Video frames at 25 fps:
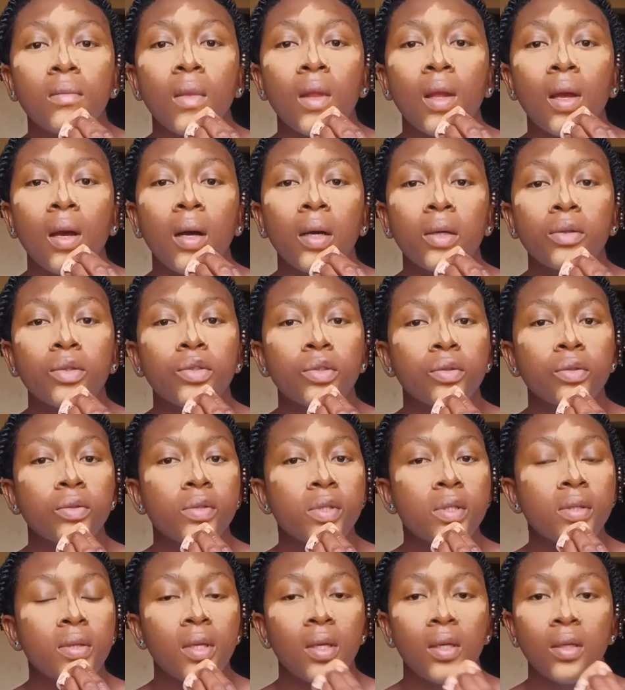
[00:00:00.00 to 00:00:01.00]
actual
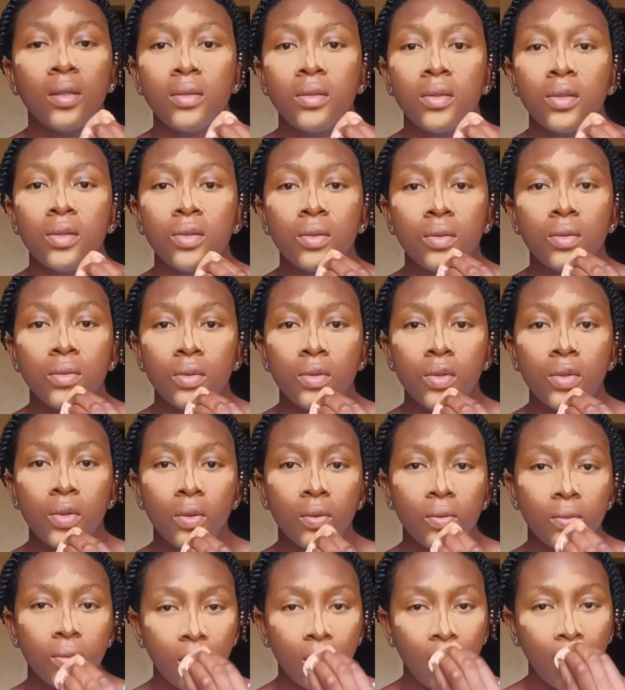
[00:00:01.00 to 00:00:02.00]
skin
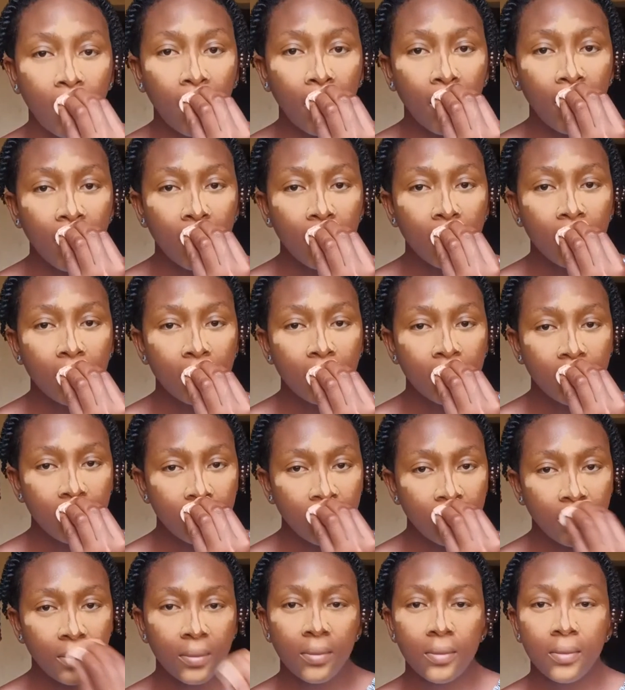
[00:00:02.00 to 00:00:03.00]
tone.
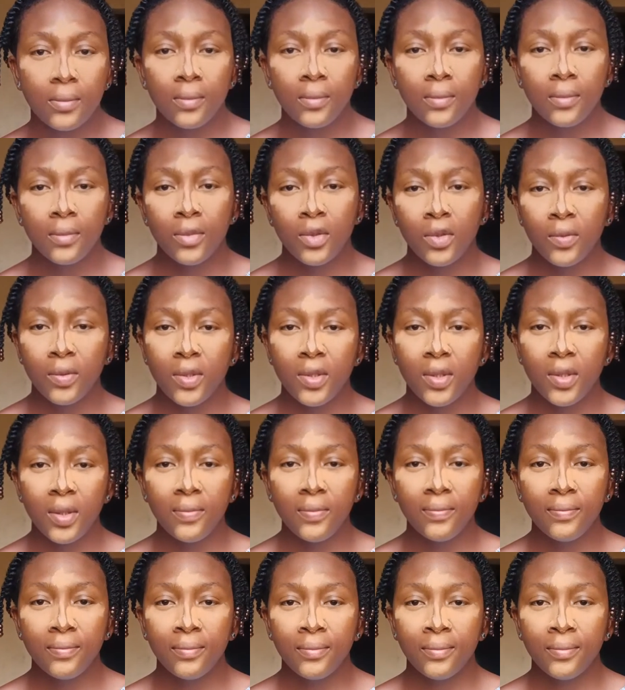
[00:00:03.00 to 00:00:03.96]
So see,